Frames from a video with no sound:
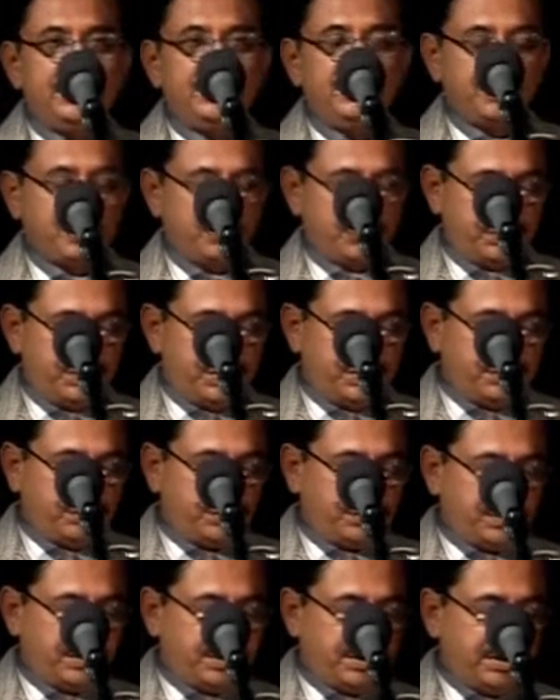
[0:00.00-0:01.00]
in
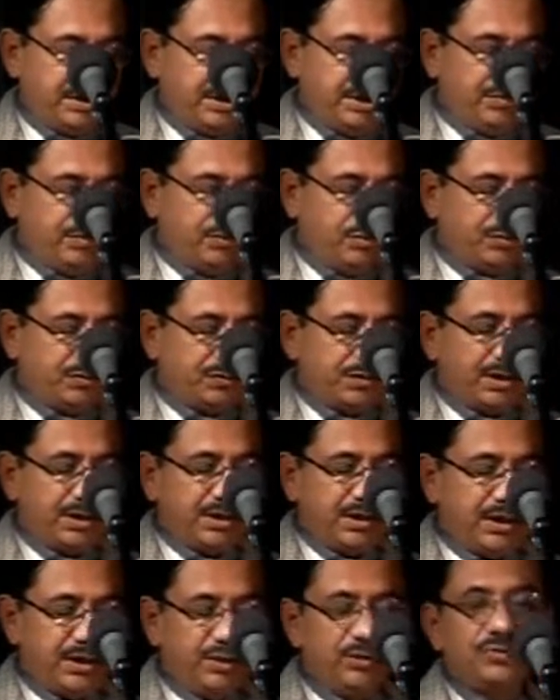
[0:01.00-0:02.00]
nineteen oh six,
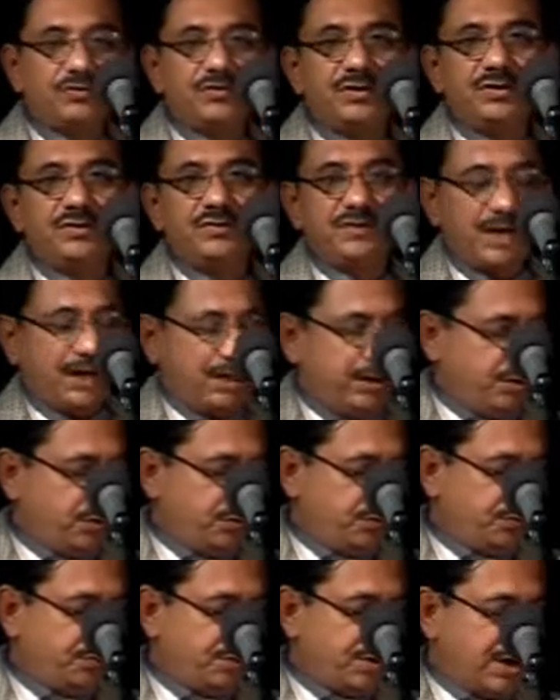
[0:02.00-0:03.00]
he was an
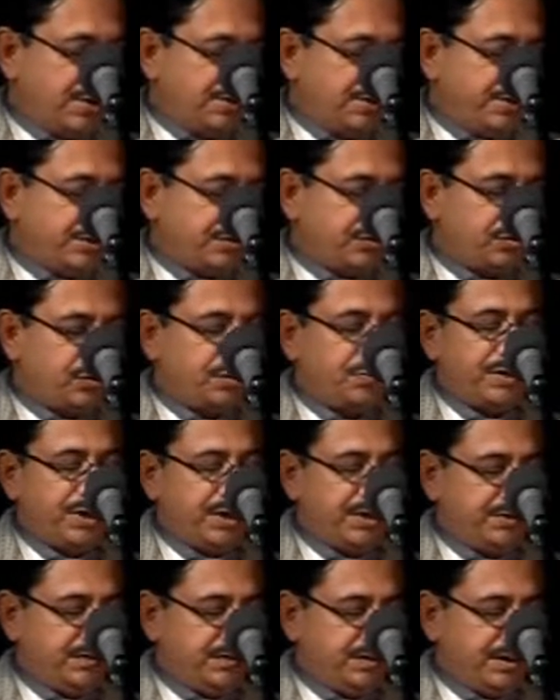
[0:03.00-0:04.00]
innocent child of five
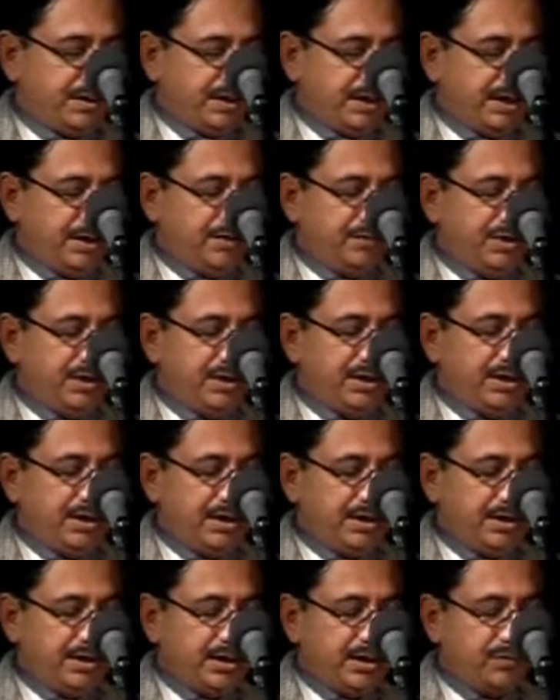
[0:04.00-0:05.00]
years of age,
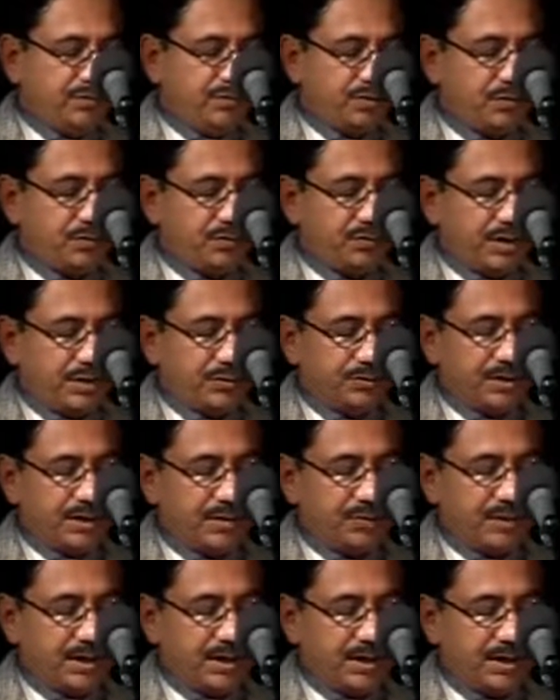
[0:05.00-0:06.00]
and when he returned
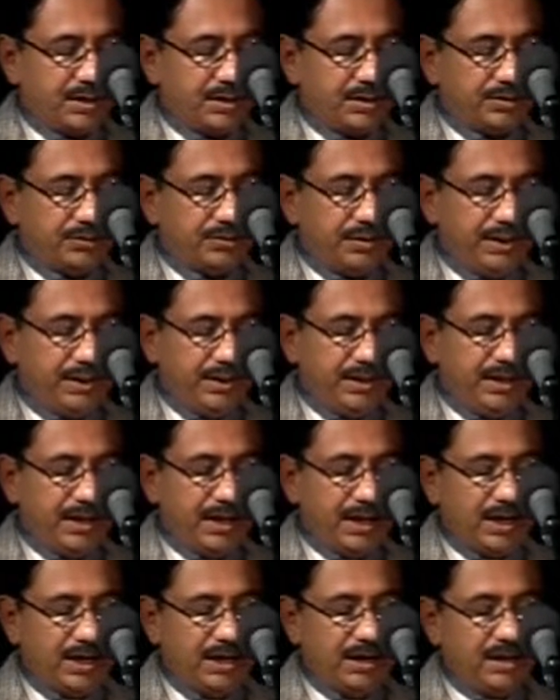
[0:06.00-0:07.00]
from South
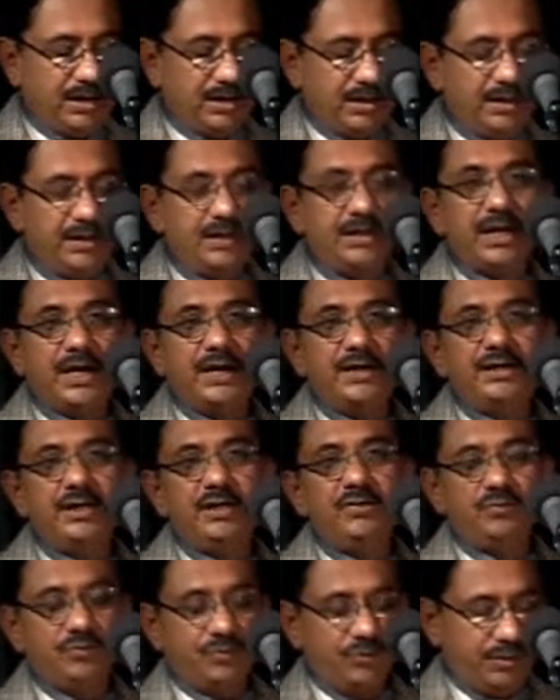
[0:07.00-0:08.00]
Africa to India
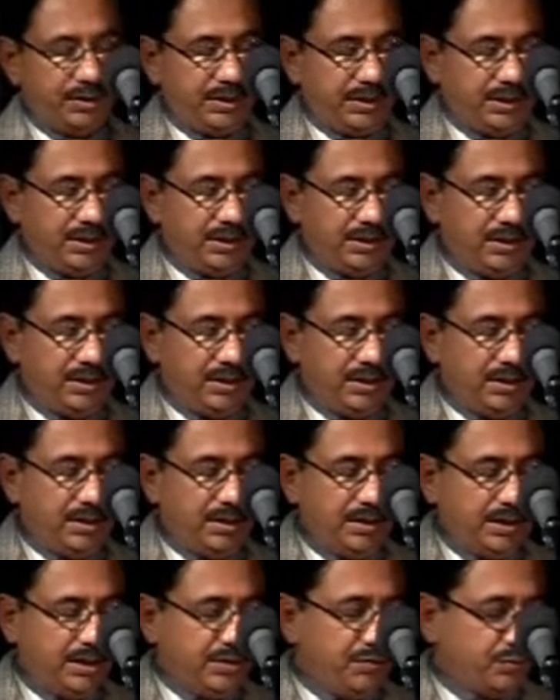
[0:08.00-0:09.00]
in nineteen
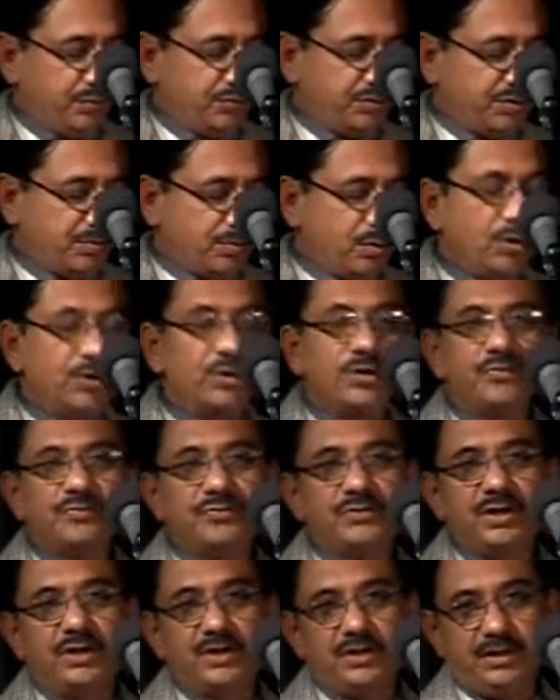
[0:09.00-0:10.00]
forty, he
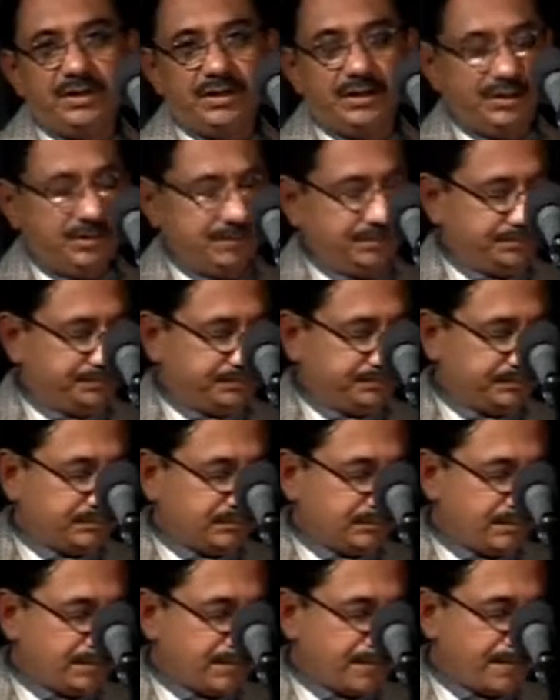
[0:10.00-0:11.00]
was a boy of
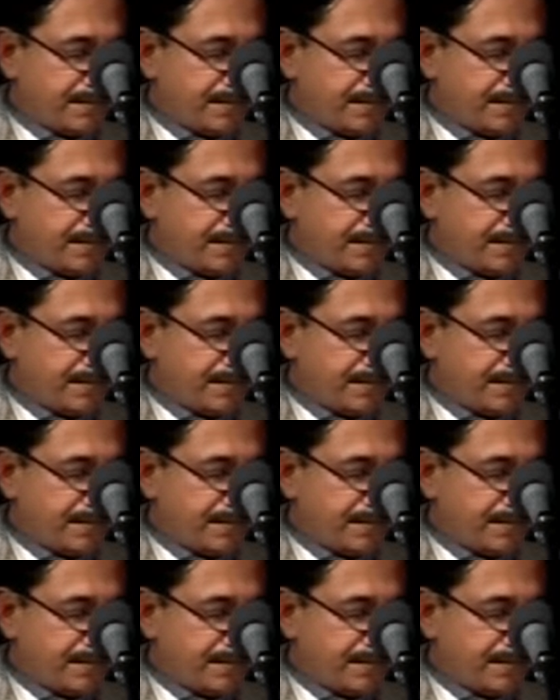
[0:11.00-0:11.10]
thirteen.